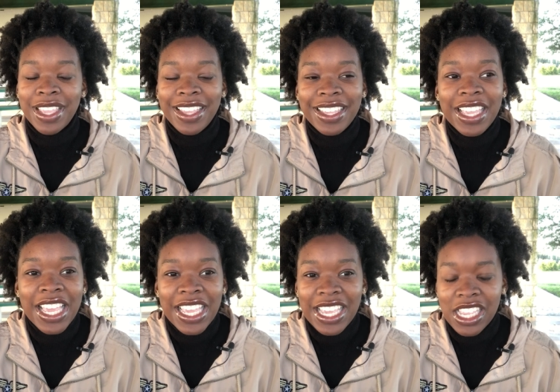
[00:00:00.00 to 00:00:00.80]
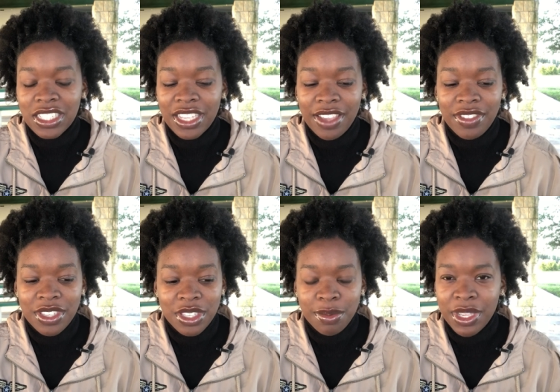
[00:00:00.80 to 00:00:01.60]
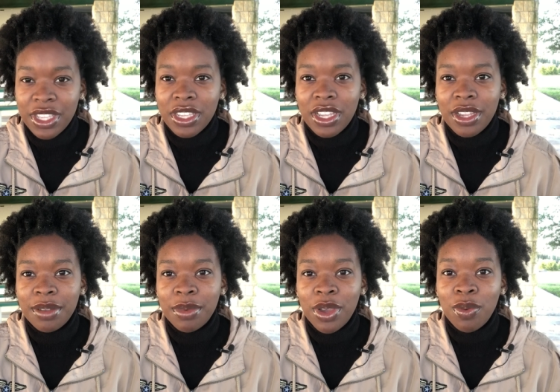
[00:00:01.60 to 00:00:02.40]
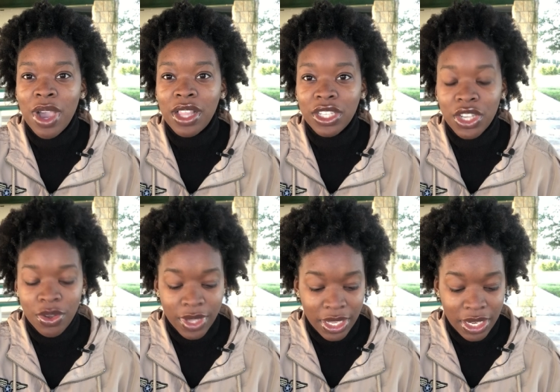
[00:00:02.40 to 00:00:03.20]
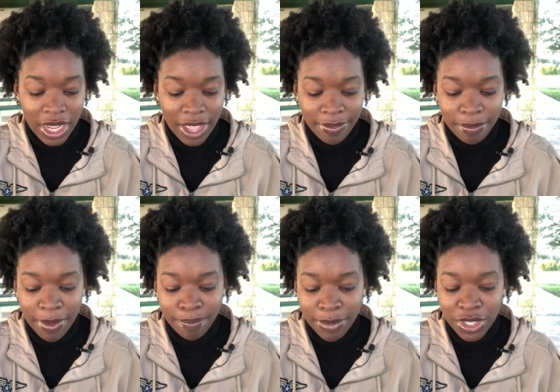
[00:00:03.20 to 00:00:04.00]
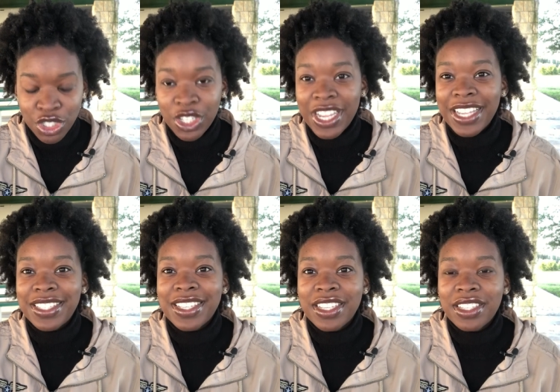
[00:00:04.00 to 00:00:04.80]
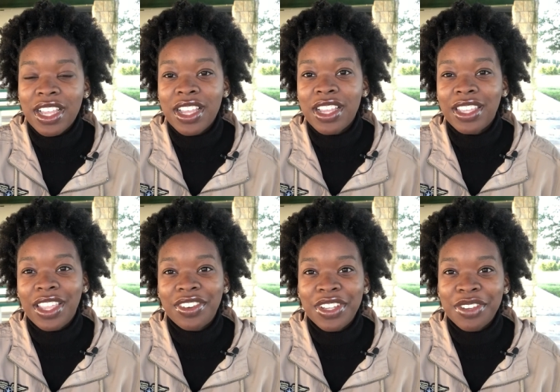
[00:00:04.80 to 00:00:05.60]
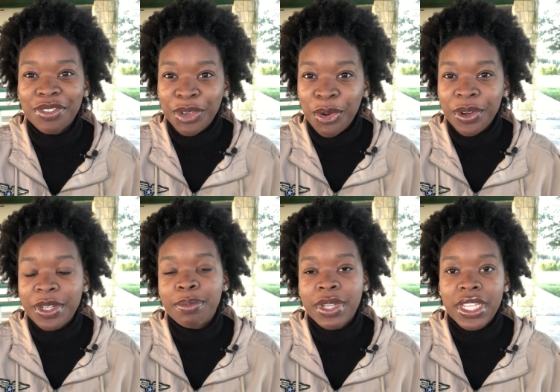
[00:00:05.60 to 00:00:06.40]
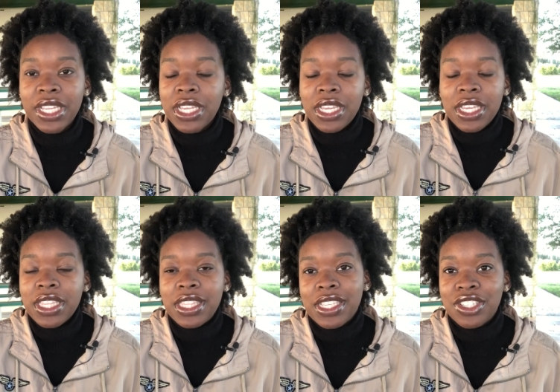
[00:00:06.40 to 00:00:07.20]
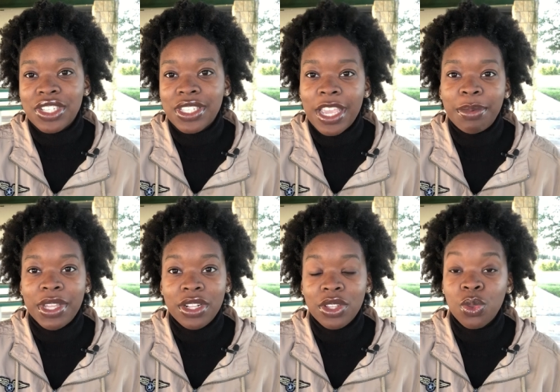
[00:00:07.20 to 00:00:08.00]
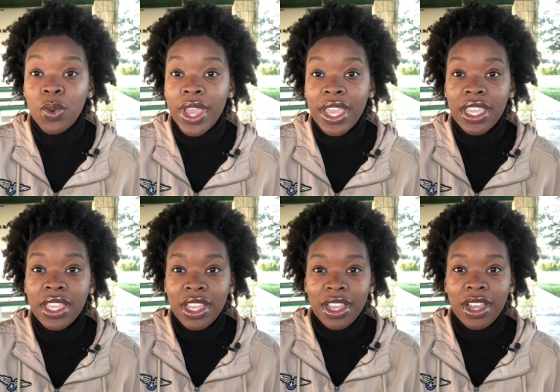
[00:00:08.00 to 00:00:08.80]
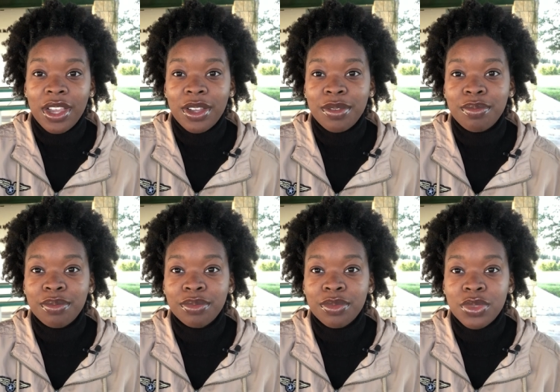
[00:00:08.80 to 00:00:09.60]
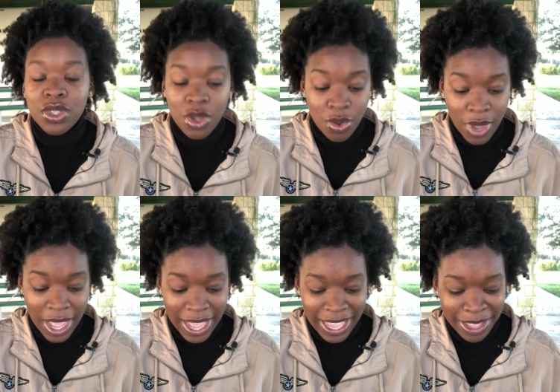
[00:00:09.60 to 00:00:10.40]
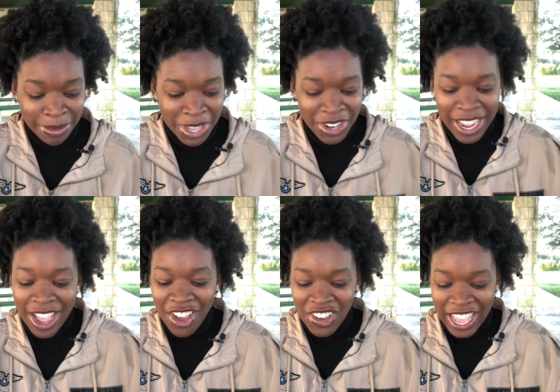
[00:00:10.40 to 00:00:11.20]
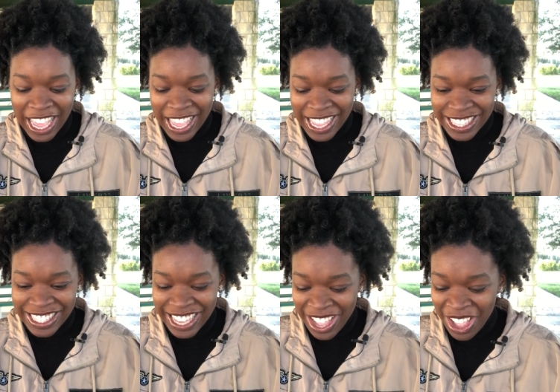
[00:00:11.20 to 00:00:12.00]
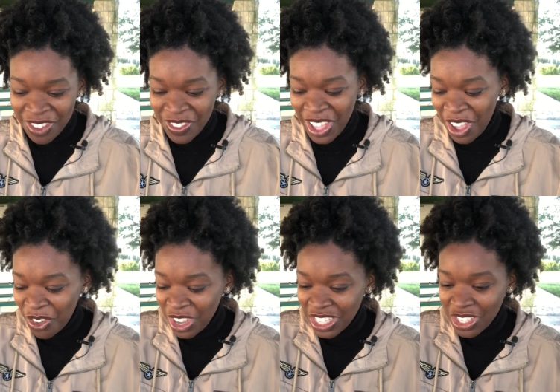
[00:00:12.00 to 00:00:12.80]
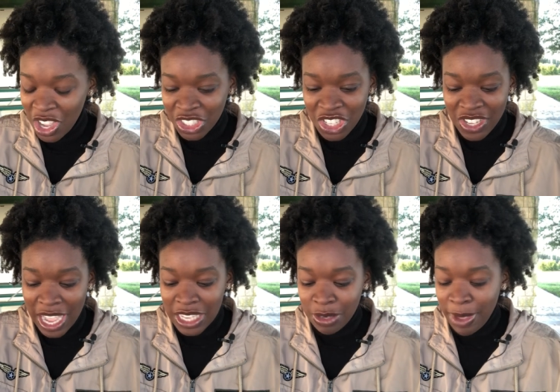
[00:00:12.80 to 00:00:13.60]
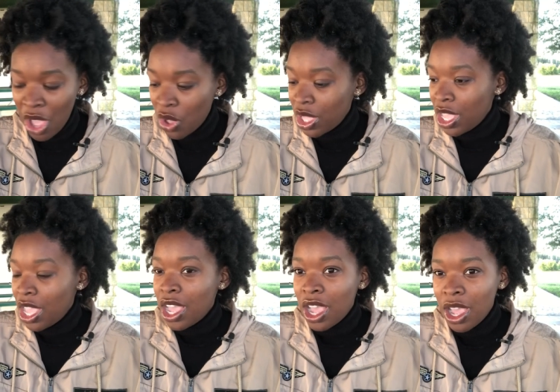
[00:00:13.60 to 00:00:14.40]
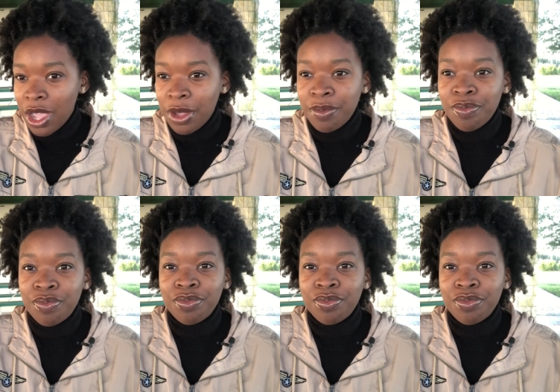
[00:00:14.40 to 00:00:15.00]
he actually gave this to me um, a while ago, and I've been trying to uh, get on here and record it, but things just kept getting in the way. Um, so I am here now, and um, I want to talk to you guys about, um,